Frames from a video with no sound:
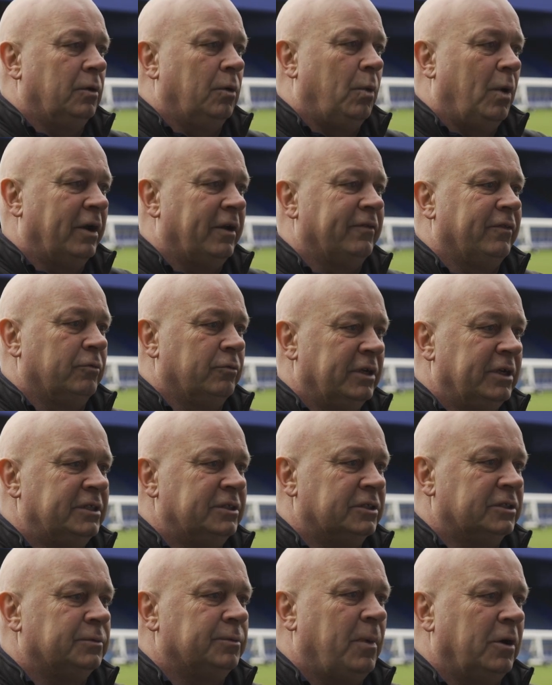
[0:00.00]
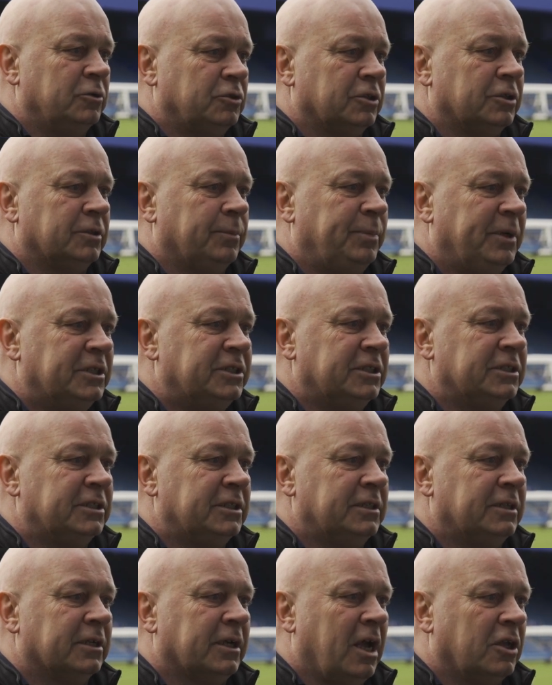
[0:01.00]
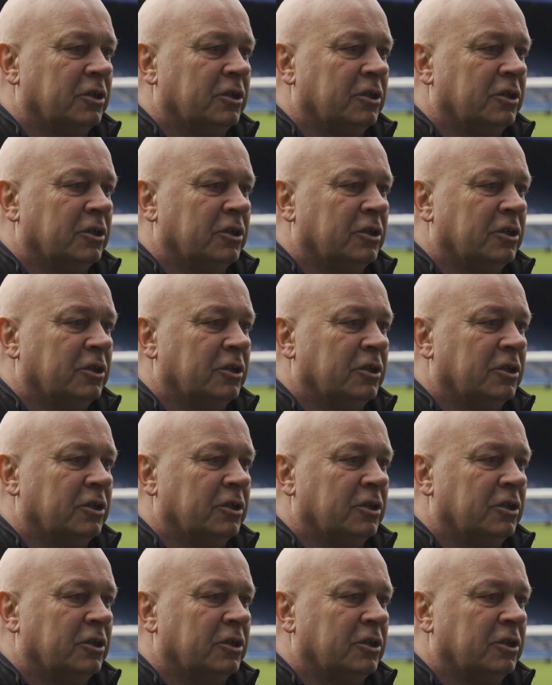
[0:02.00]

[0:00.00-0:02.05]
one of the reasons most of the pitches in the